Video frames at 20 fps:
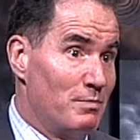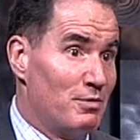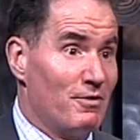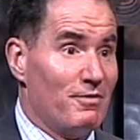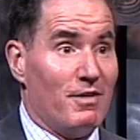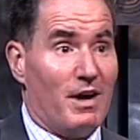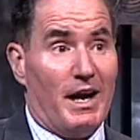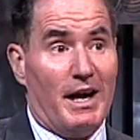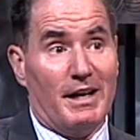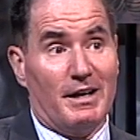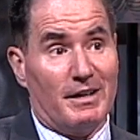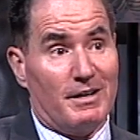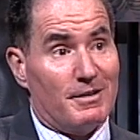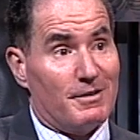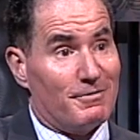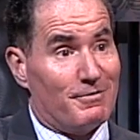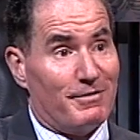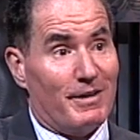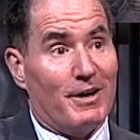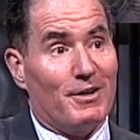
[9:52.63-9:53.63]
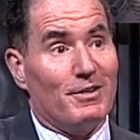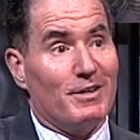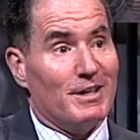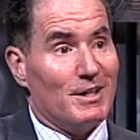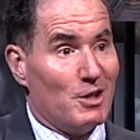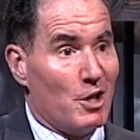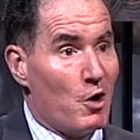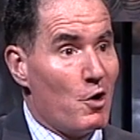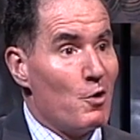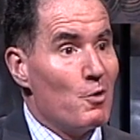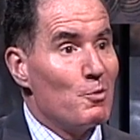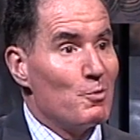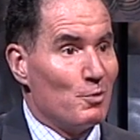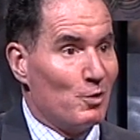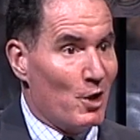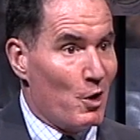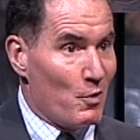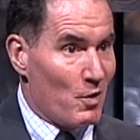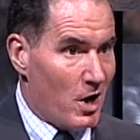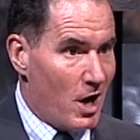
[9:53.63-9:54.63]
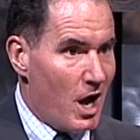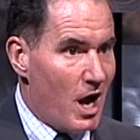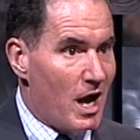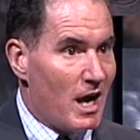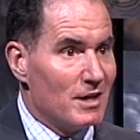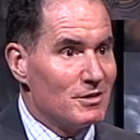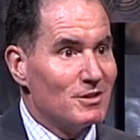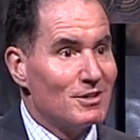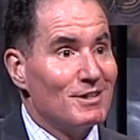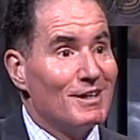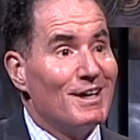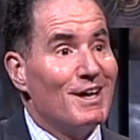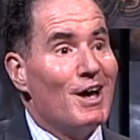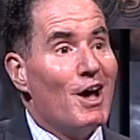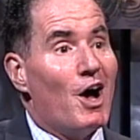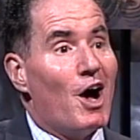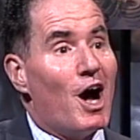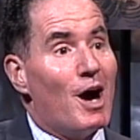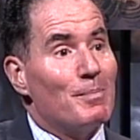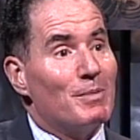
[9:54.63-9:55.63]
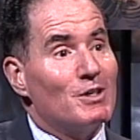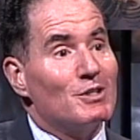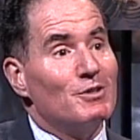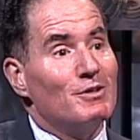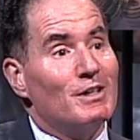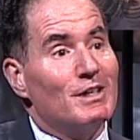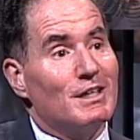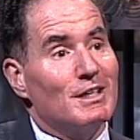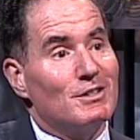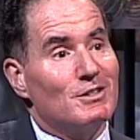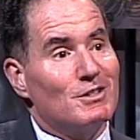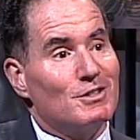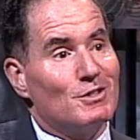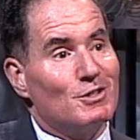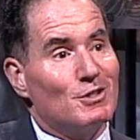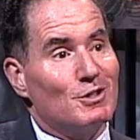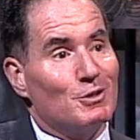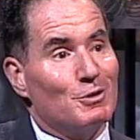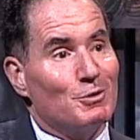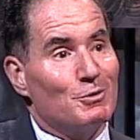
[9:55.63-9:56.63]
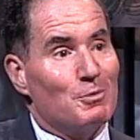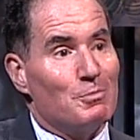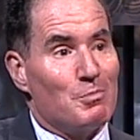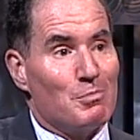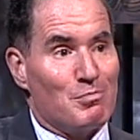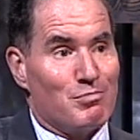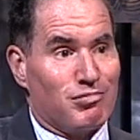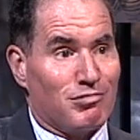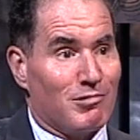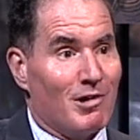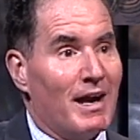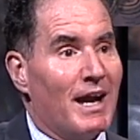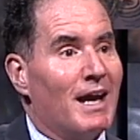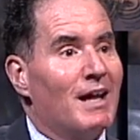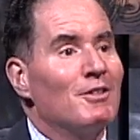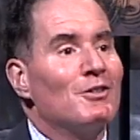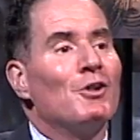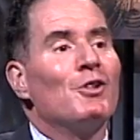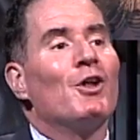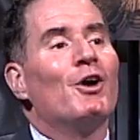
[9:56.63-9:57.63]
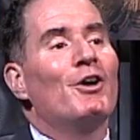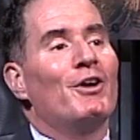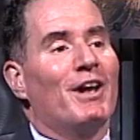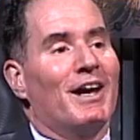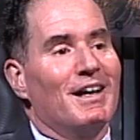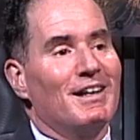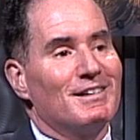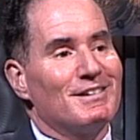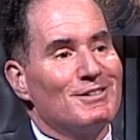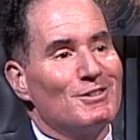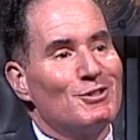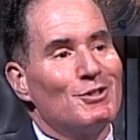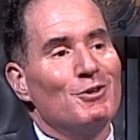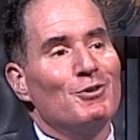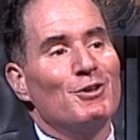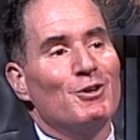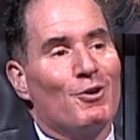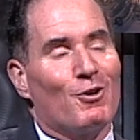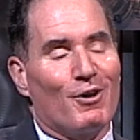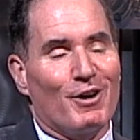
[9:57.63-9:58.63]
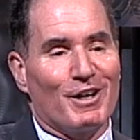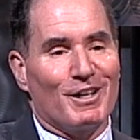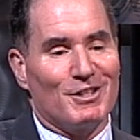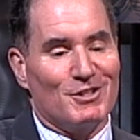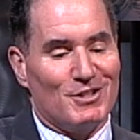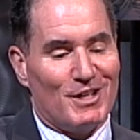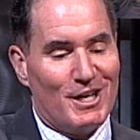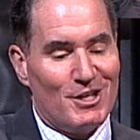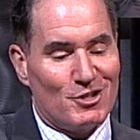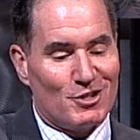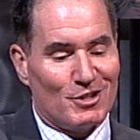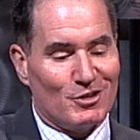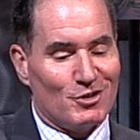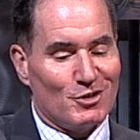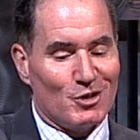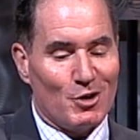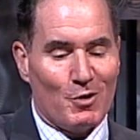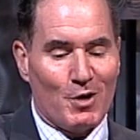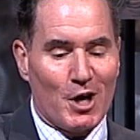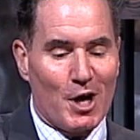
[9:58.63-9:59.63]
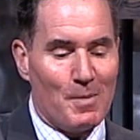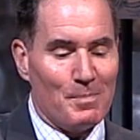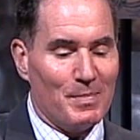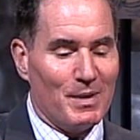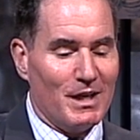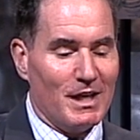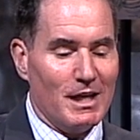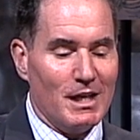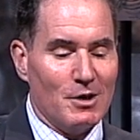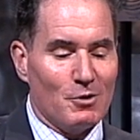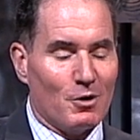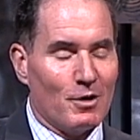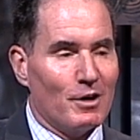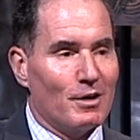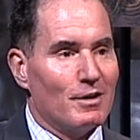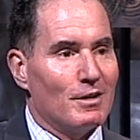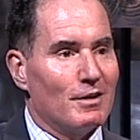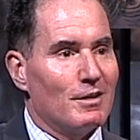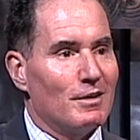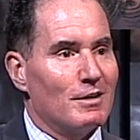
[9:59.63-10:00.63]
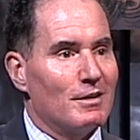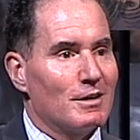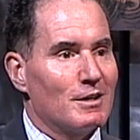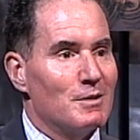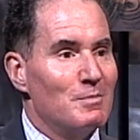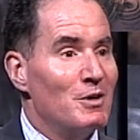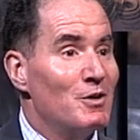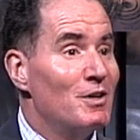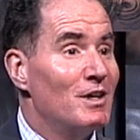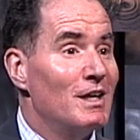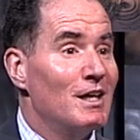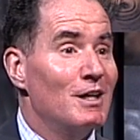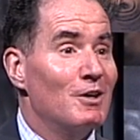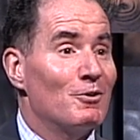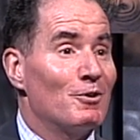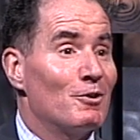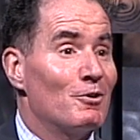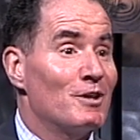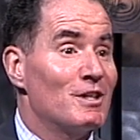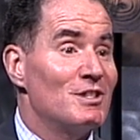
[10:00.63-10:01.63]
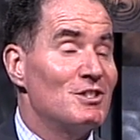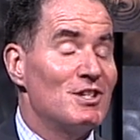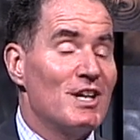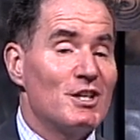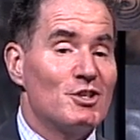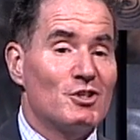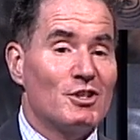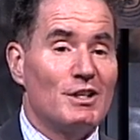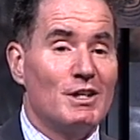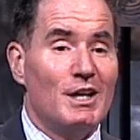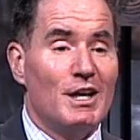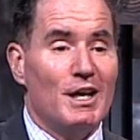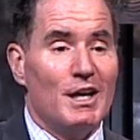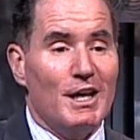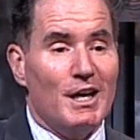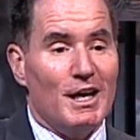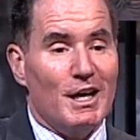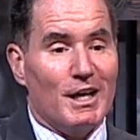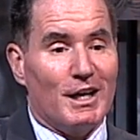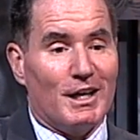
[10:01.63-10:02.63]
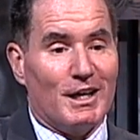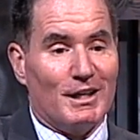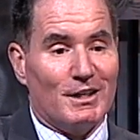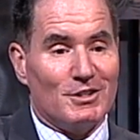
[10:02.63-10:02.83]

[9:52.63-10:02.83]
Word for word: provide at a fairly low, low cost opportunities to bring the learning to your organization. So a company or a community or an organization can